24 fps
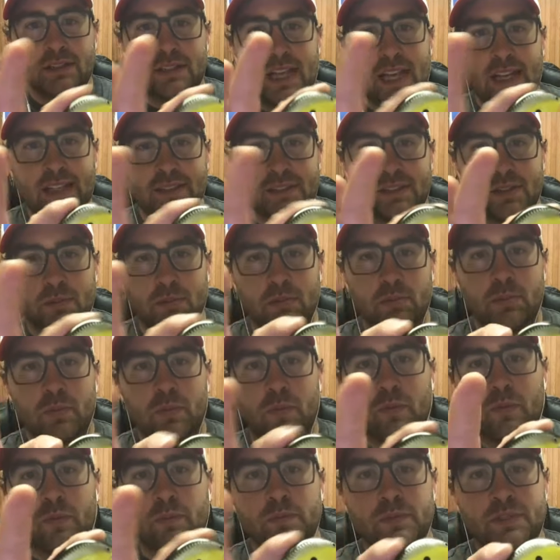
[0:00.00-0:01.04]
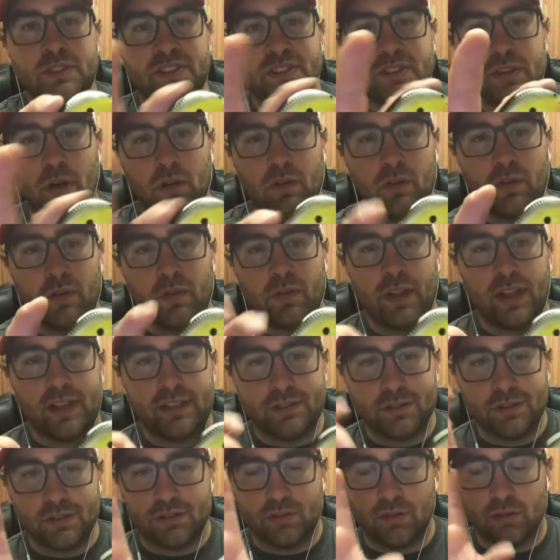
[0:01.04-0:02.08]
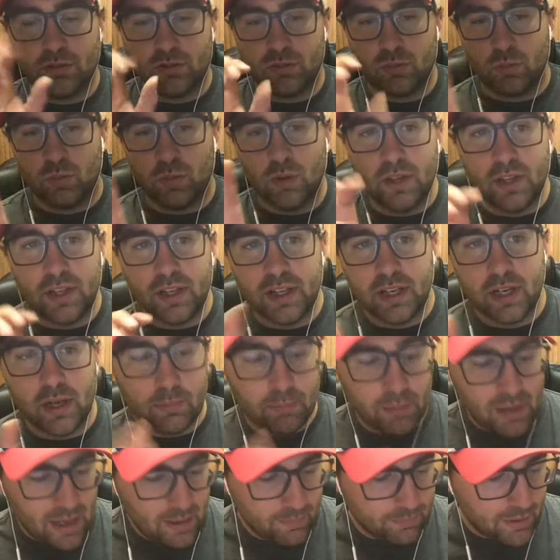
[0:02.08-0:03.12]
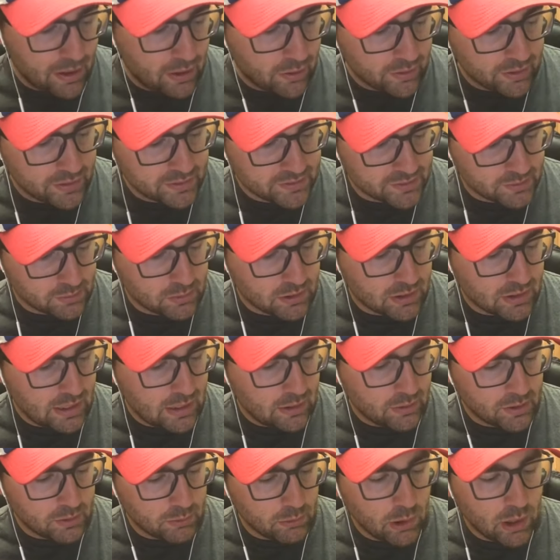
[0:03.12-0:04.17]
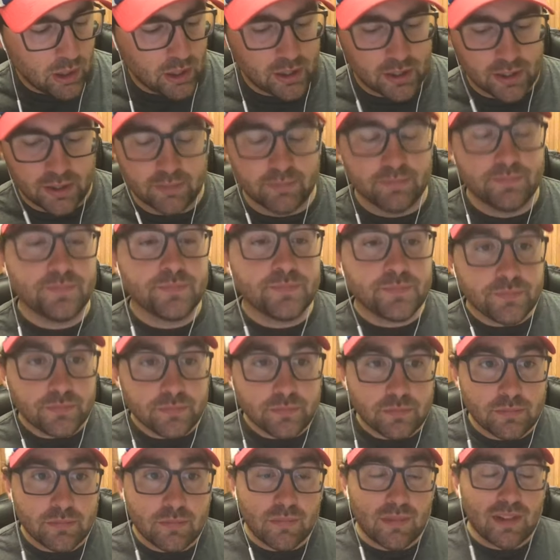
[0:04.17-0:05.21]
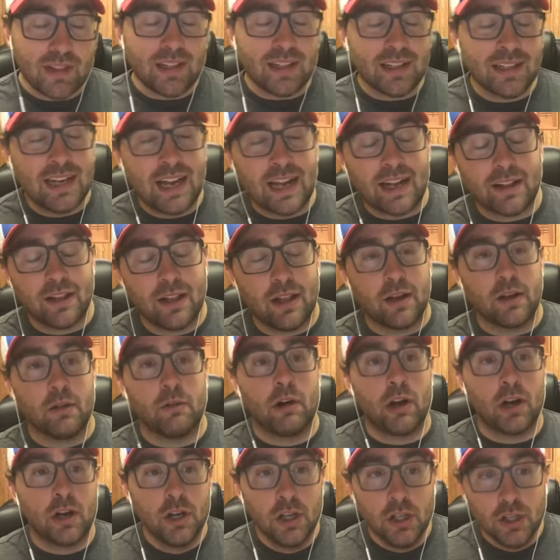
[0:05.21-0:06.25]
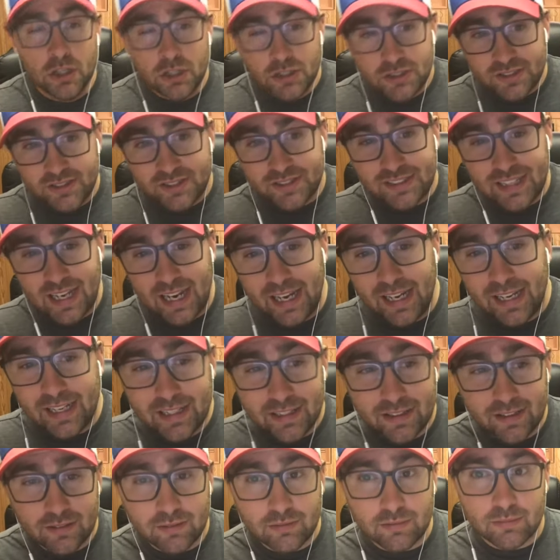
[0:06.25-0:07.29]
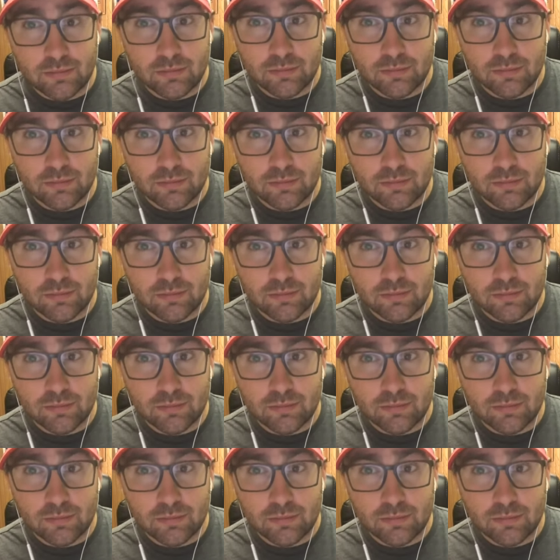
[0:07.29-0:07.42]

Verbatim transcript: has some silver flake to it, so it's really gonna pop out in some cloudy water. Not cloudy water, stained